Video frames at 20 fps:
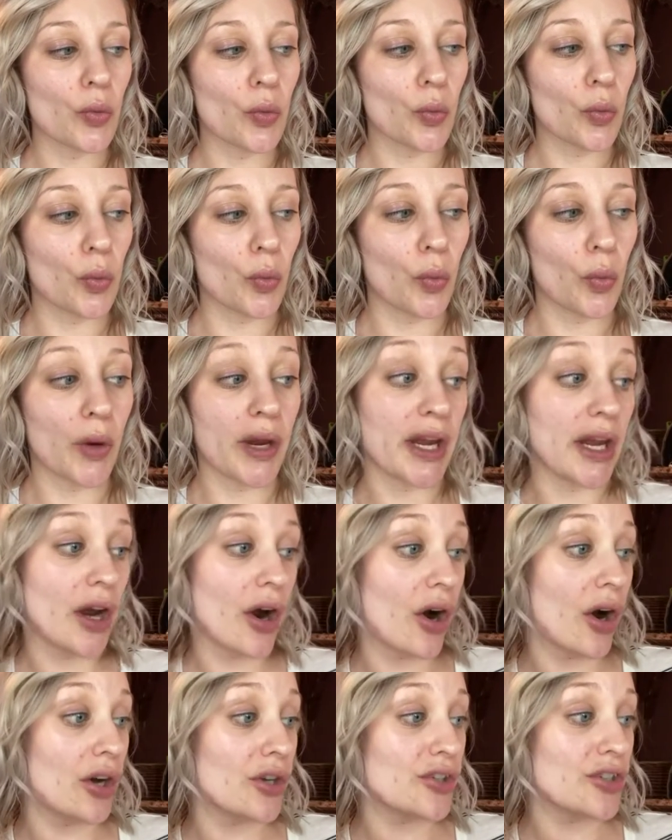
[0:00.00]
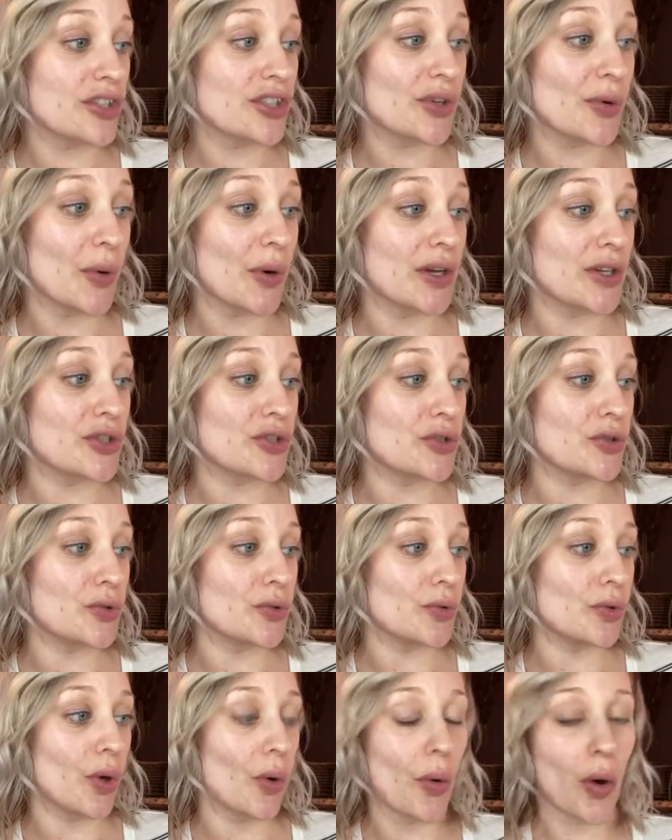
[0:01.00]
We are just going
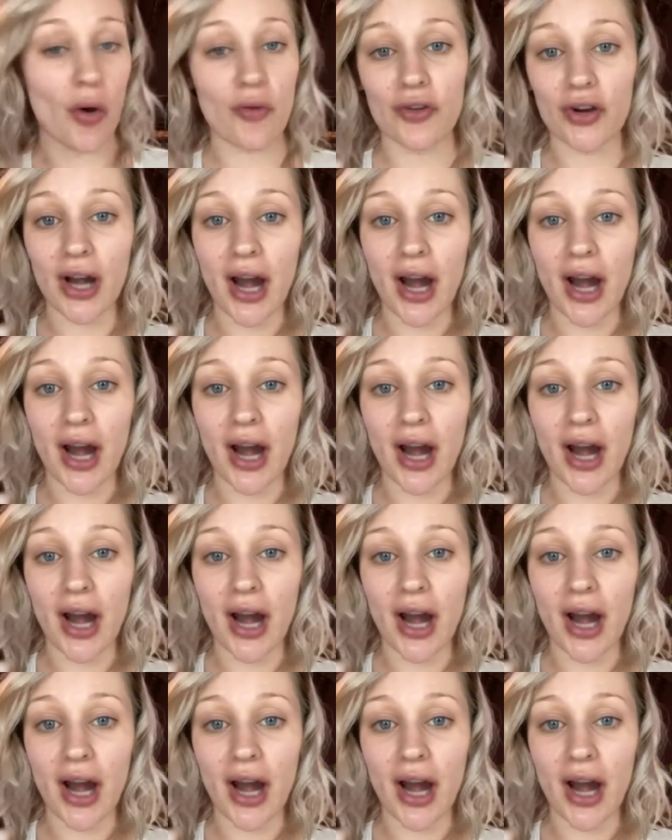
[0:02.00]
to go over